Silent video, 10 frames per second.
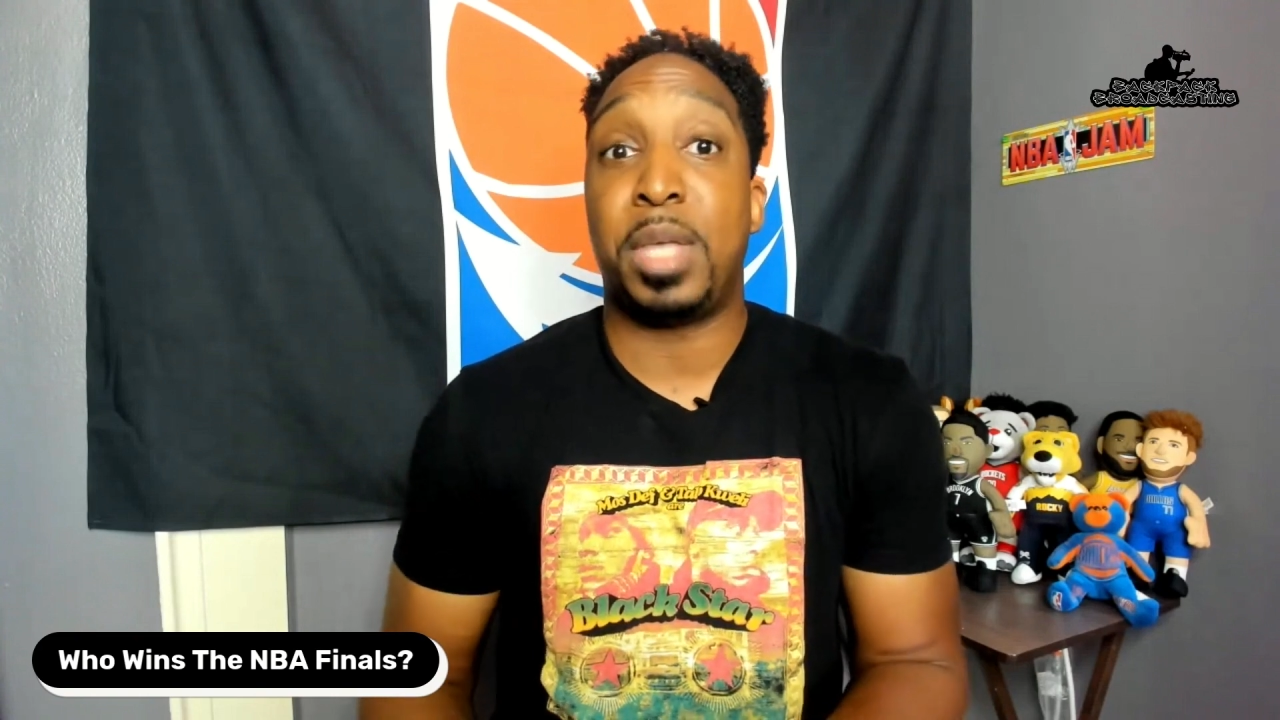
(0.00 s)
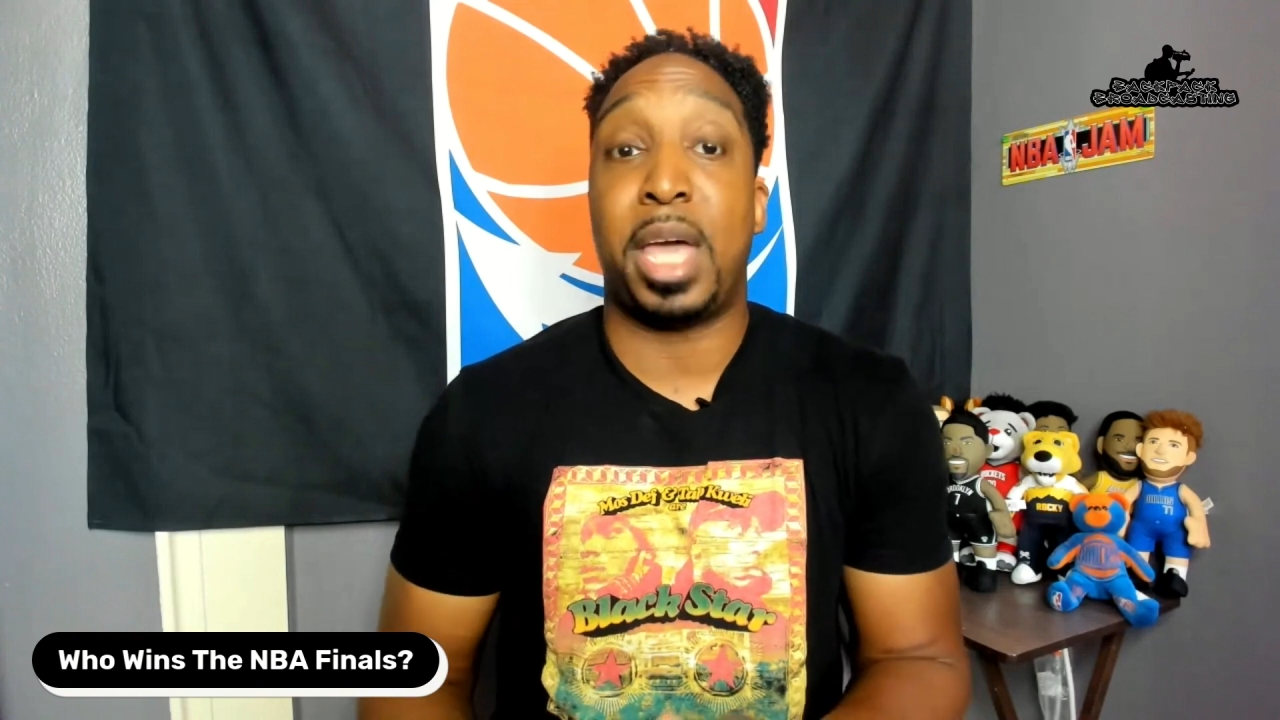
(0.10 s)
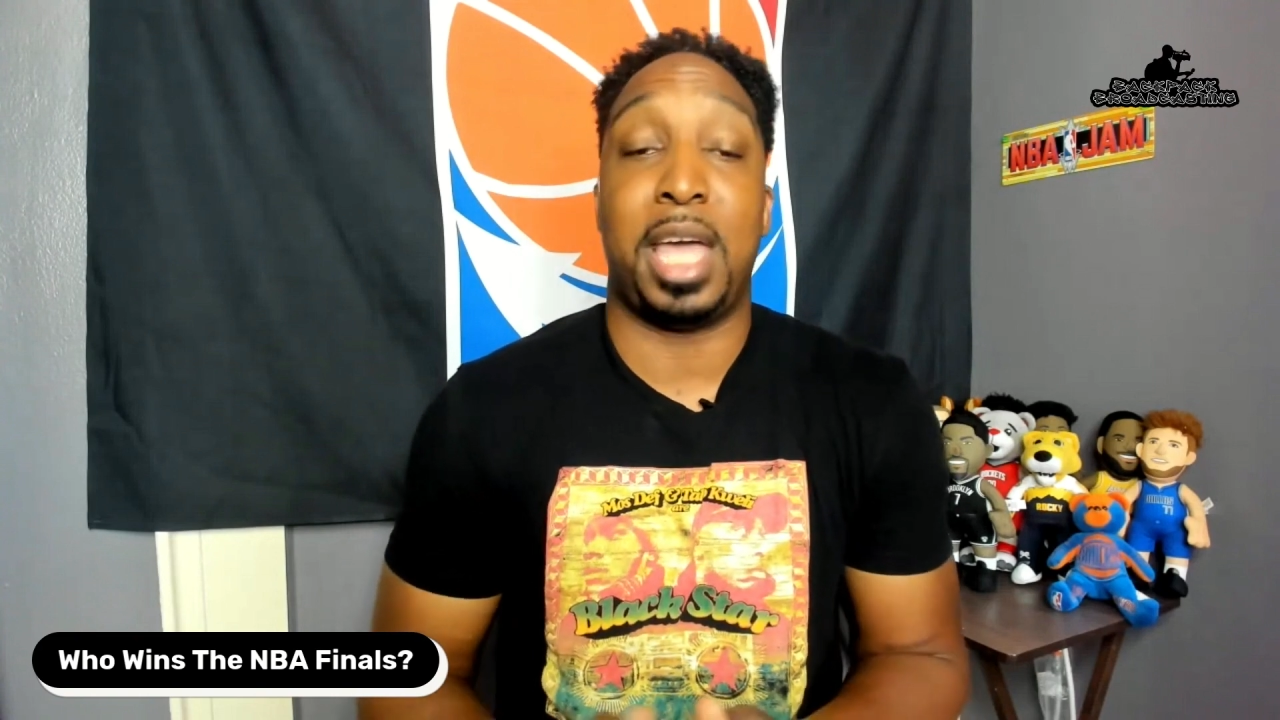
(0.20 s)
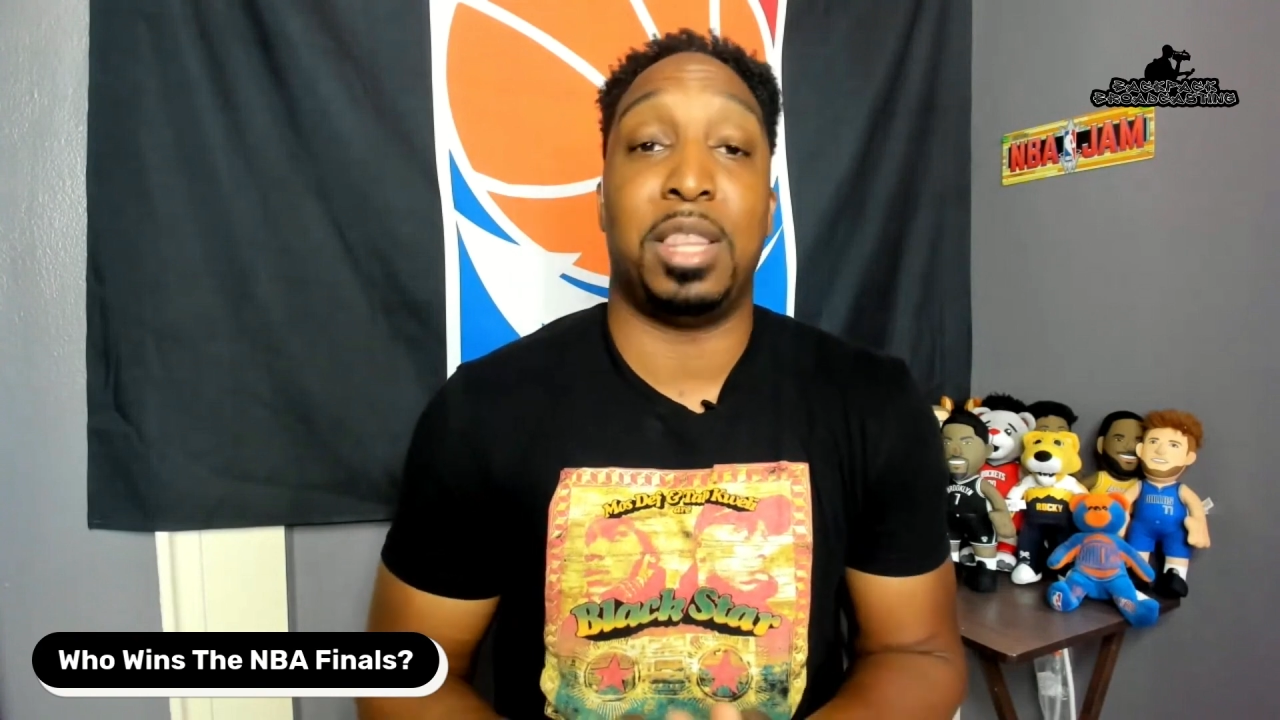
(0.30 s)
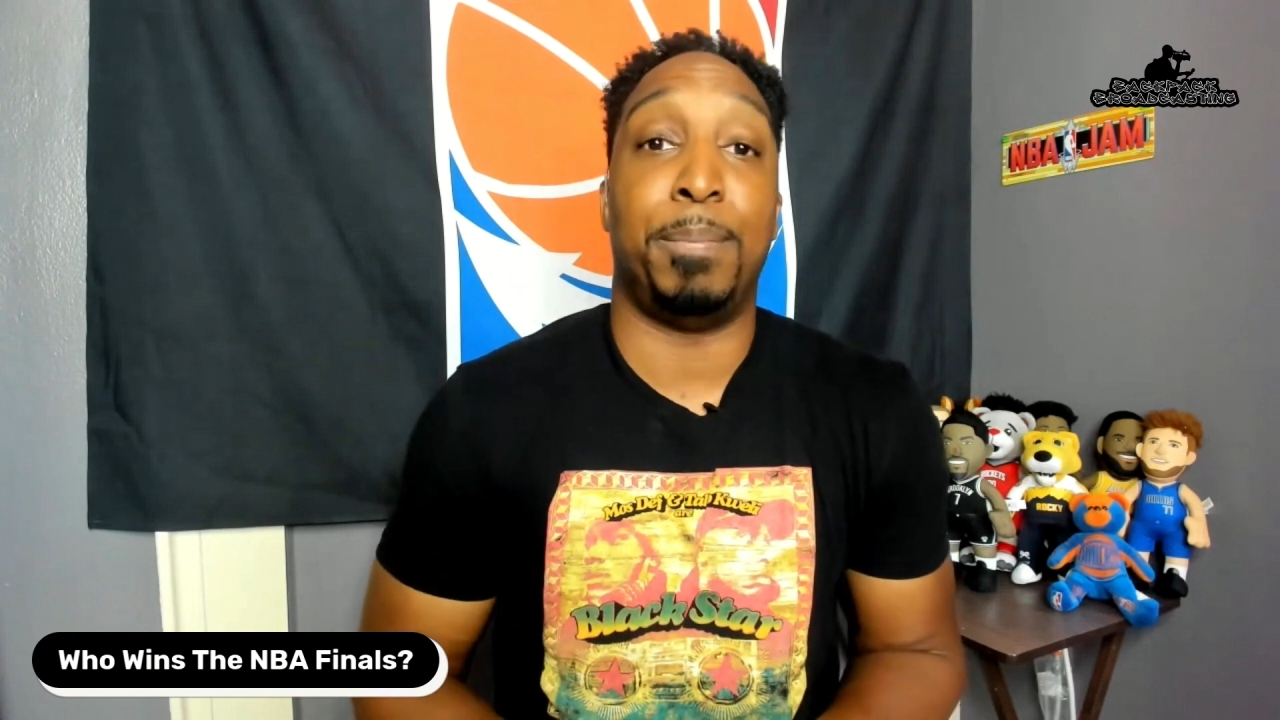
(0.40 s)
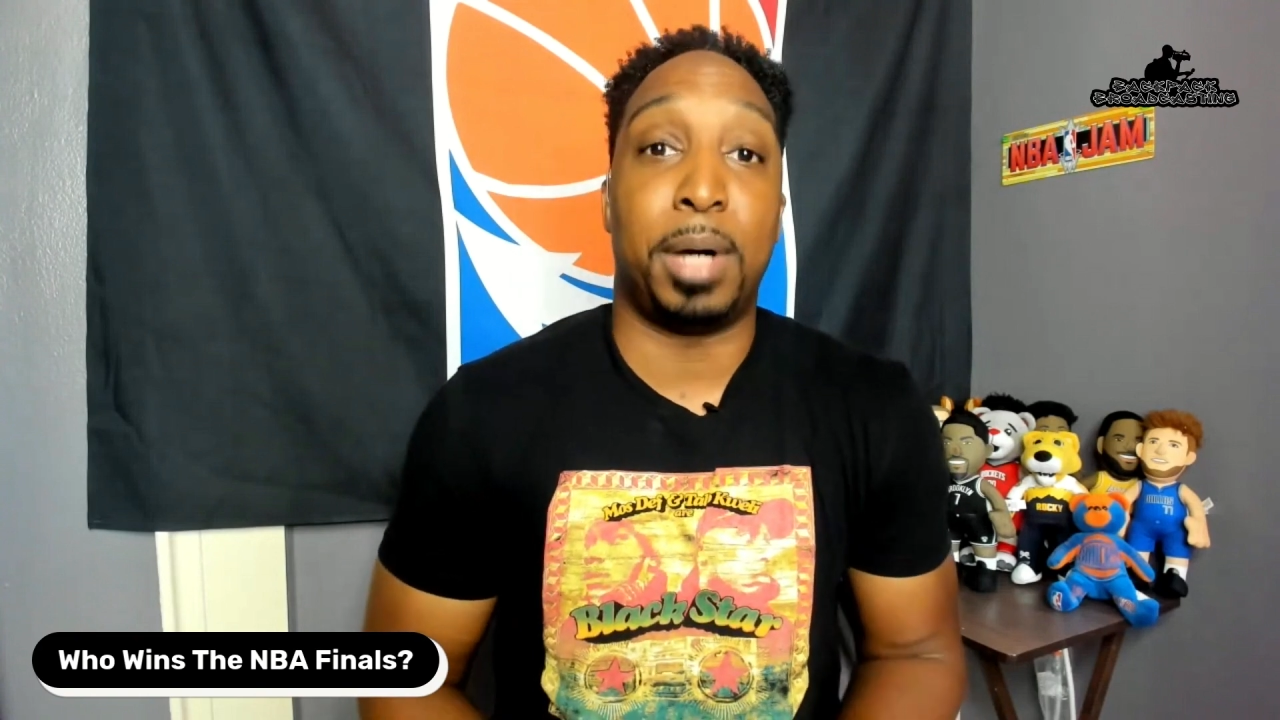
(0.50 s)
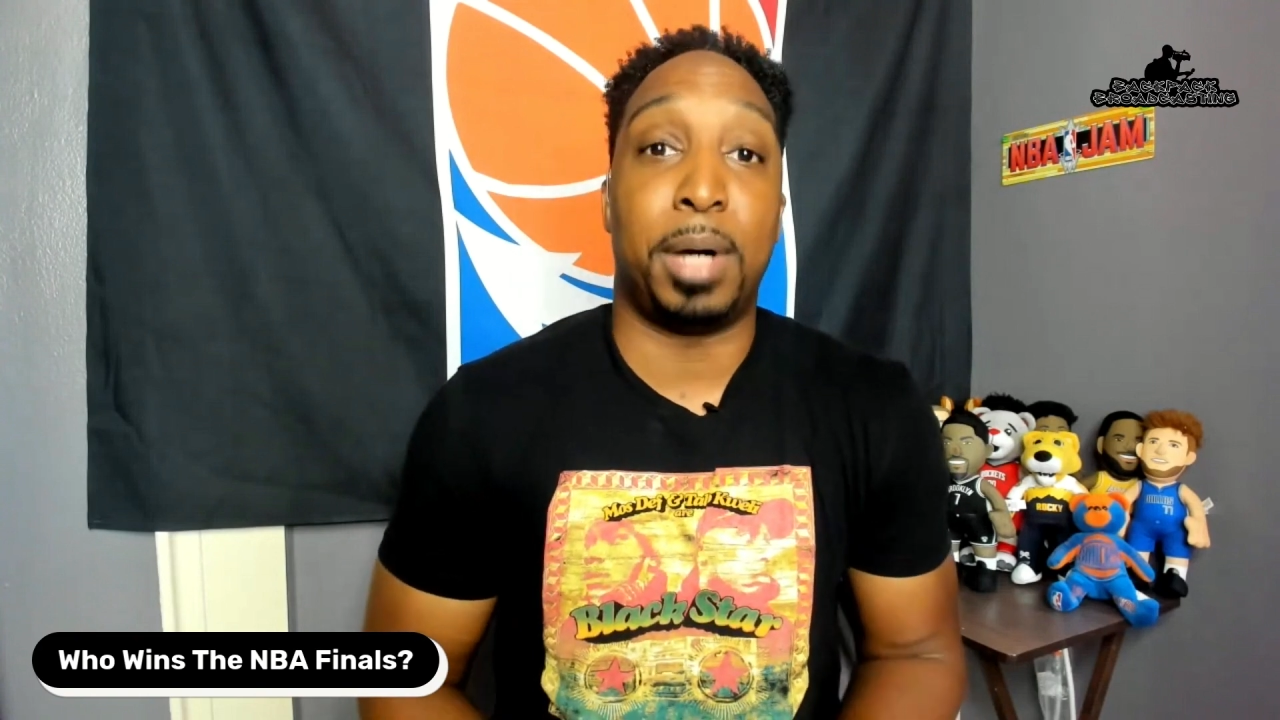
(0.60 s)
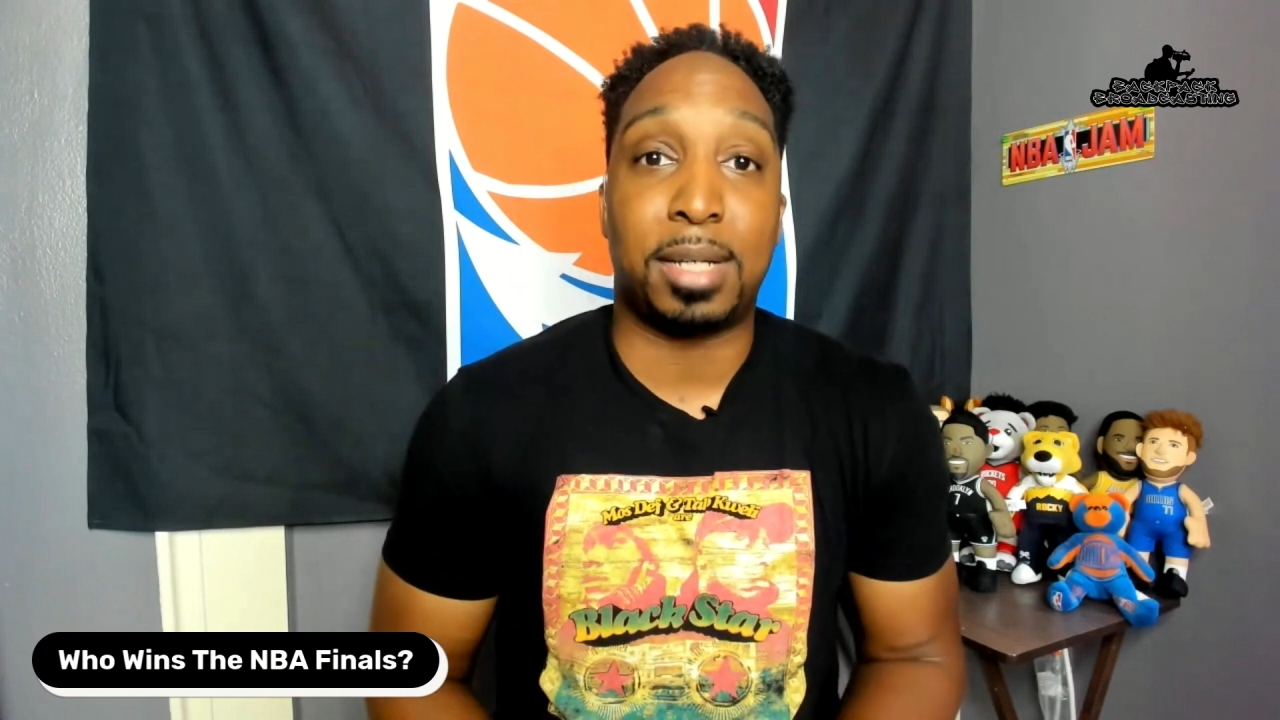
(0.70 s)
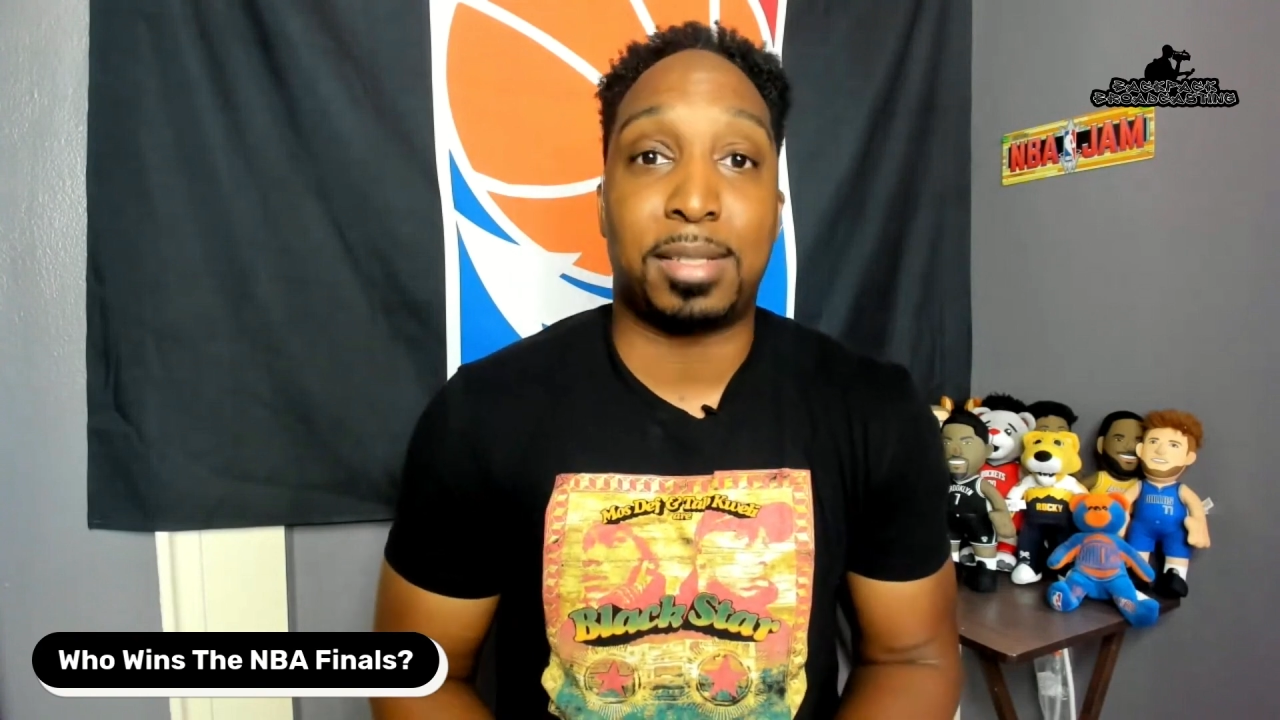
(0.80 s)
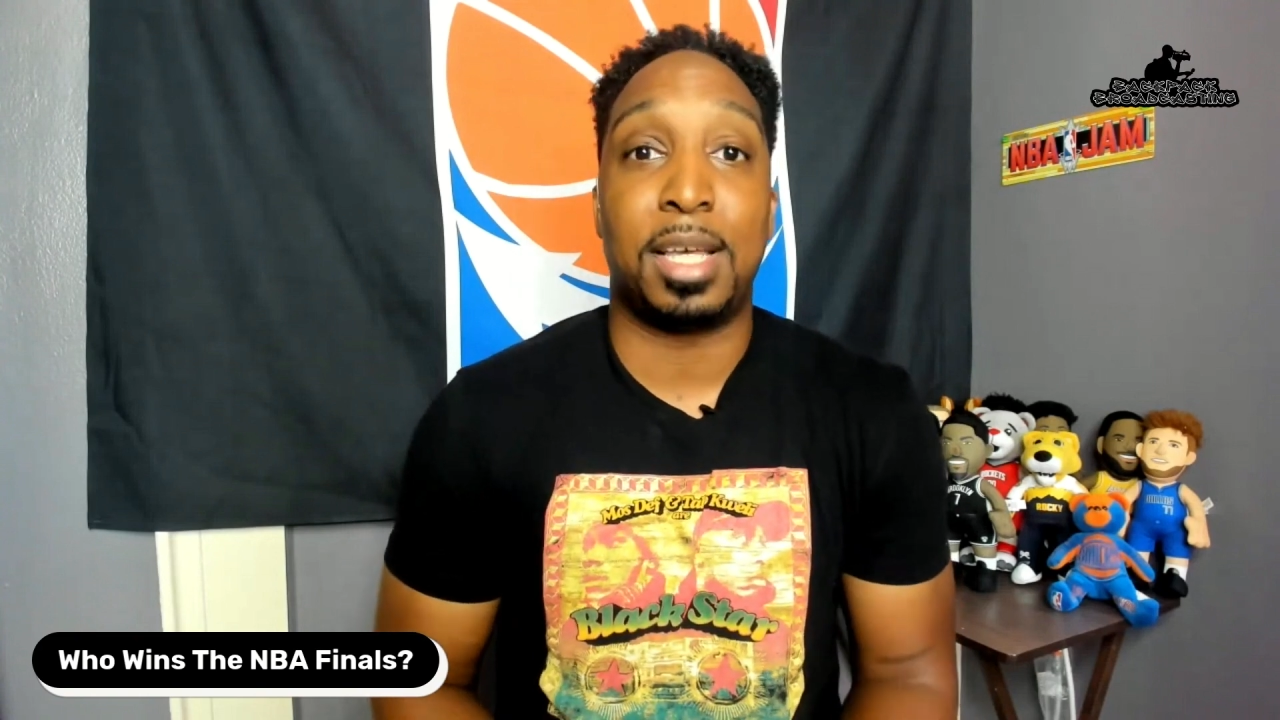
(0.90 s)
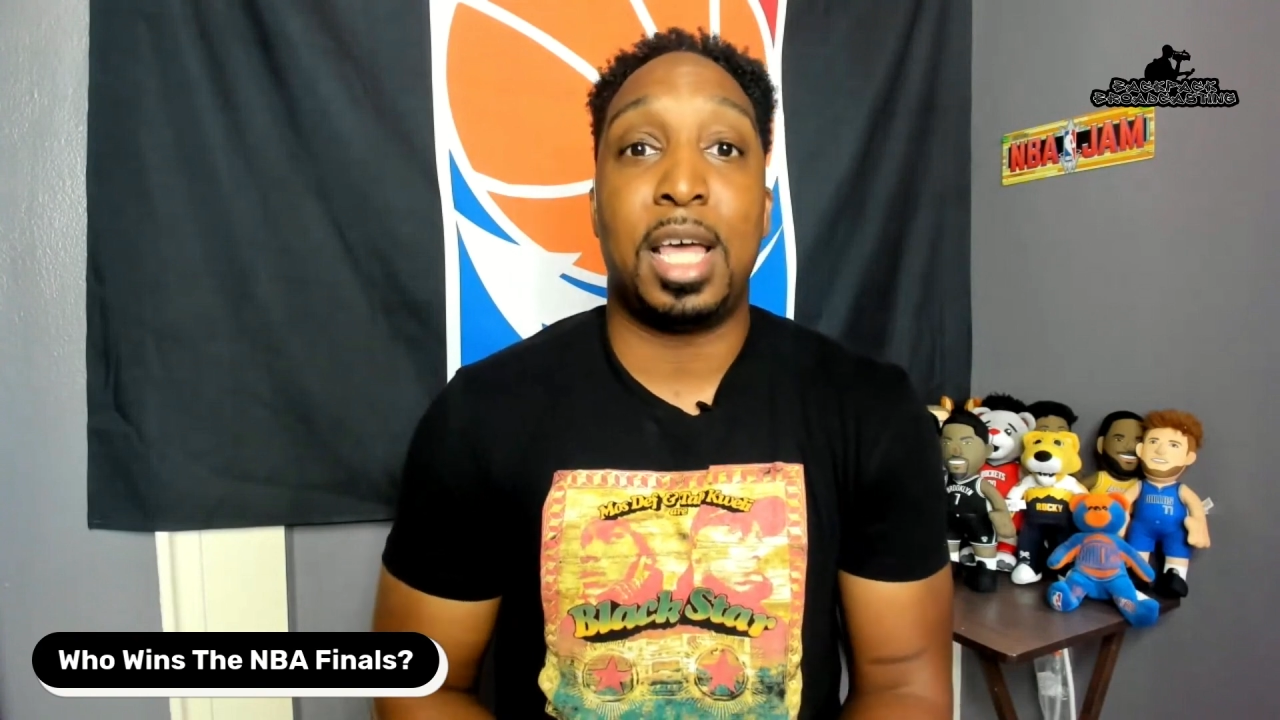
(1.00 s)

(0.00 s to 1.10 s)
and the Bucks